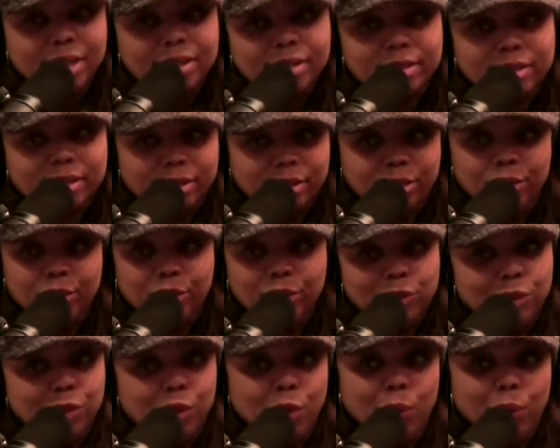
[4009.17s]
I, you,
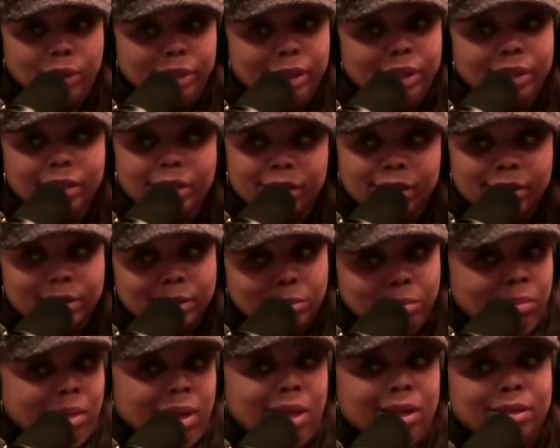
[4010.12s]
you know what, young kids,
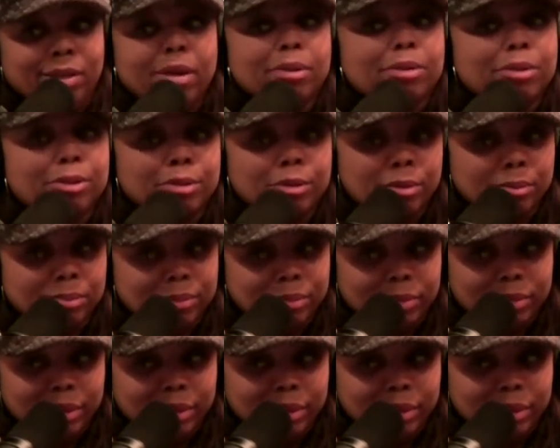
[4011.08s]
when I talk to them